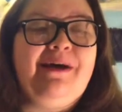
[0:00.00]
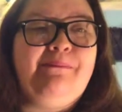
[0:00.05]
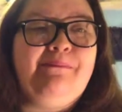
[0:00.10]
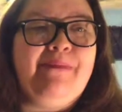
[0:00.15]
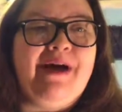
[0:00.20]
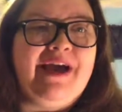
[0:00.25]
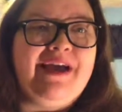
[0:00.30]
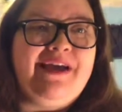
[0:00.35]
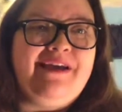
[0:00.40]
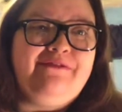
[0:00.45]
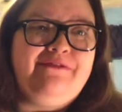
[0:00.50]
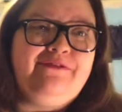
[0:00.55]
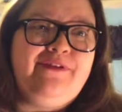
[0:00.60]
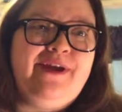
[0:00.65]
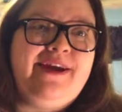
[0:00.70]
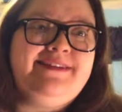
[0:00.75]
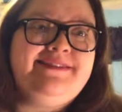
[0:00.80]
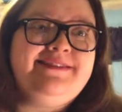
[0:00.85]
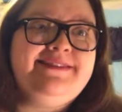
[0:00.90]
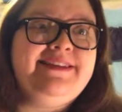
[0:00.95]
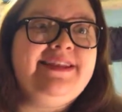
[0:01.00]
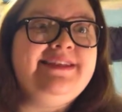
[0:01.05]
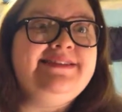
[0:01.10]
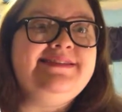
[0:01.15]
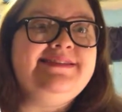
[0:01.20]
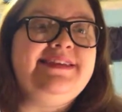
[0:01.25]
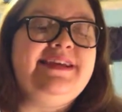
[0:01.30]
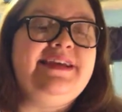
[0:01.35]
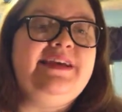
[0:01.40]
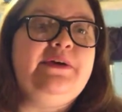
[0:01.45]
My friend
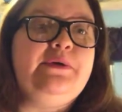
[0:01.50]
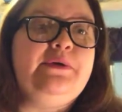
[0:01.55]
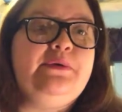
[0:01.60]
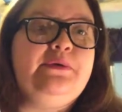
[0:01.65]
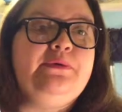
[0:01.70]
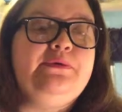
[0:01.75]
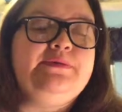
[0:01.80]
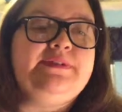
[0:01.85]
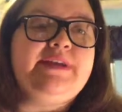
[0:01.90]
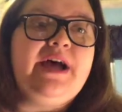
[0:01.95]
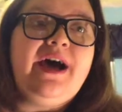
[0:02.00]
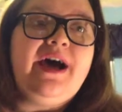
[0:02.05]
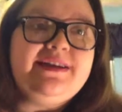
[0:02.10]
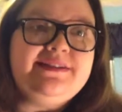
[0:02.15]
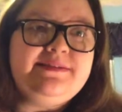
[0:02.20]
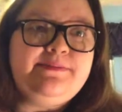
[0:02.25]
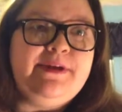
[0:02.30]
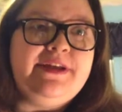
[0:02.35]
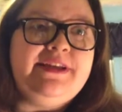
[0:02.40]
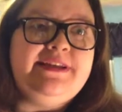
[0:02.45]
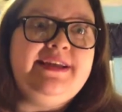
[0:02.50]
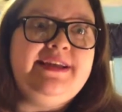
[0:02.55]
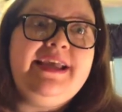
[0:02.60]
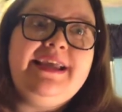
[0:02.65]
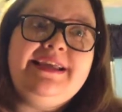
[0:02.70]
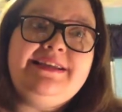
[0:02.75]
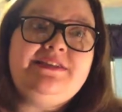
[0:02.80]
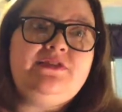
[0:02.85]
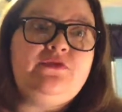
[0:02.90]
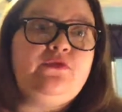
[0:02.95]
Lindsay, whose husband
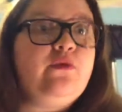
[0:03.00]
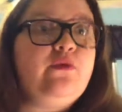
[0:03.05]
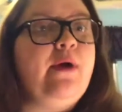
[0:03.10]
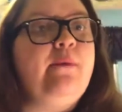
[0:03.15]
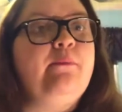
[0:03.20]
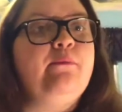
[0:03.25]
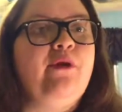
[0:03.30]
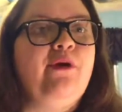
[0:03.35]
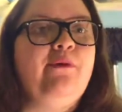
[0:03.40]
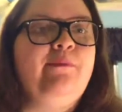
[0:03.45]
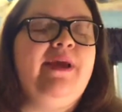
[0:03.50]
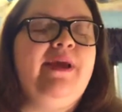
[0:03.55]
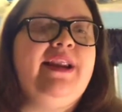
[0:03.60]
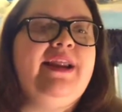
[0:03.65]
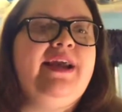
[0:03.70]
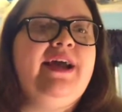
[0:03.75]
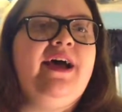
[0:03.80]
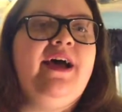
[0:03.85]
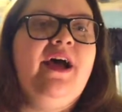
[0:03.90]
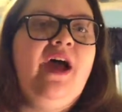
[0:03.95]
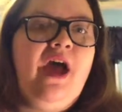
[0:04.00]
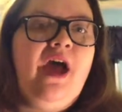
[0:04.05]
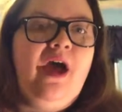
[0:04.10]
is from Romania,